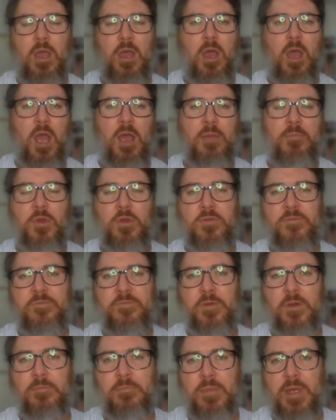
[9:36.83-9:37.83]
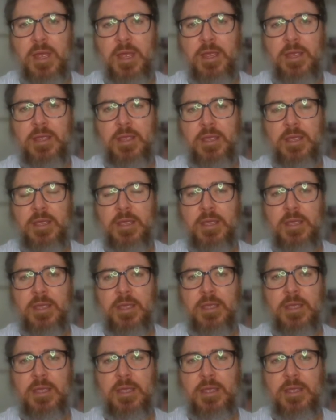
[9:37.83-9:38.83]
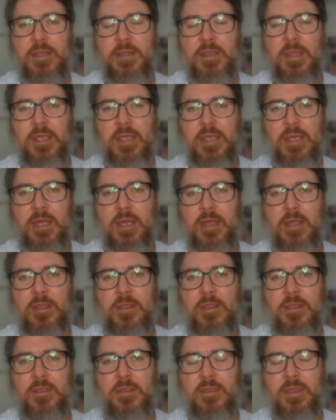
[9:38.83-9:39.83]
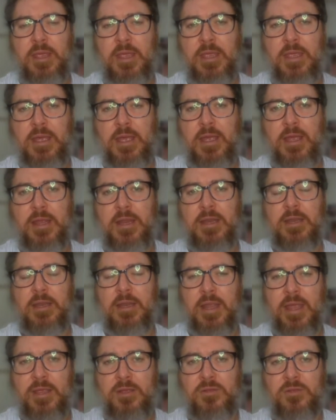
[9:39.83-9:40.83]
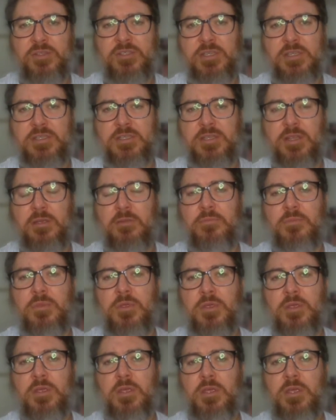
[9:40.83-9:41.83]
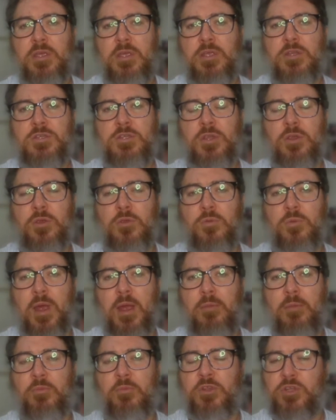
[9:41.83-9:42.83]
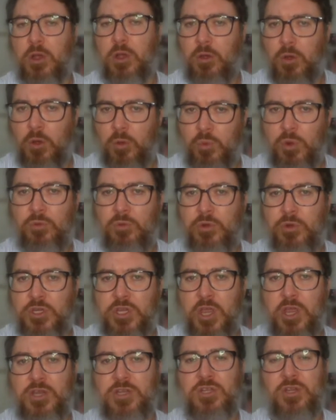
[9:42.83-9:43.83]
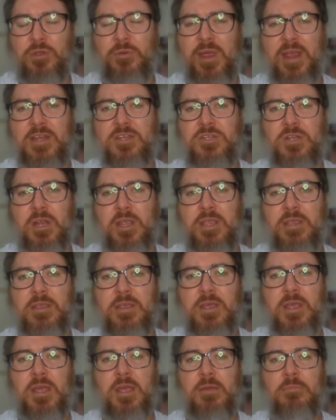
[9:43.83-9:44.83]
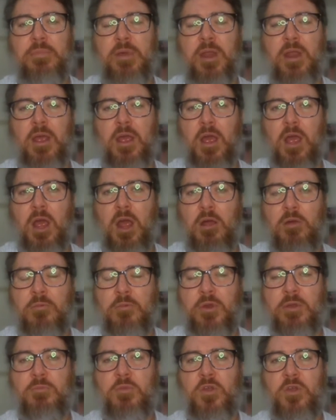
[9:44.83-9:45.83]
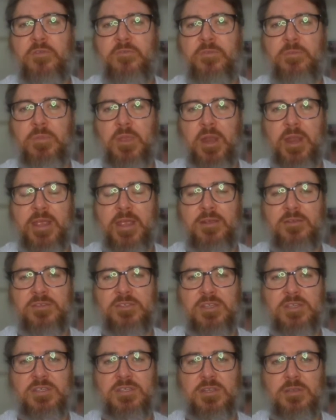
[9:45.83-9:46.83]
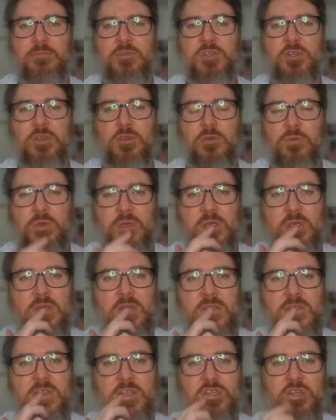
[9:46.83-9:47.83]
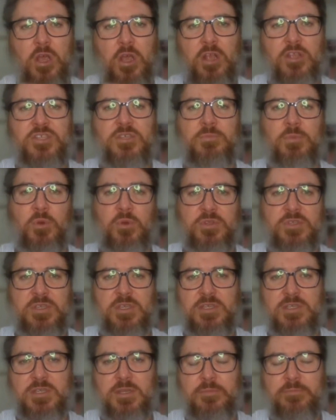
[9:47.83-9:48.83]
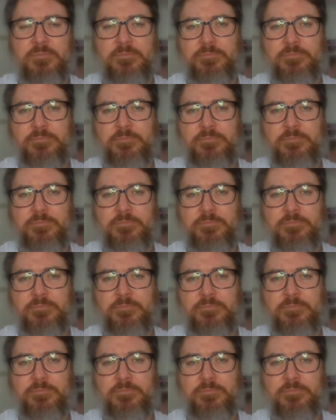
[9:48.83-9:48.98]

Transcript: I move from the legal system to, which I will return to actually, but I want to move from the legal system to the child support system.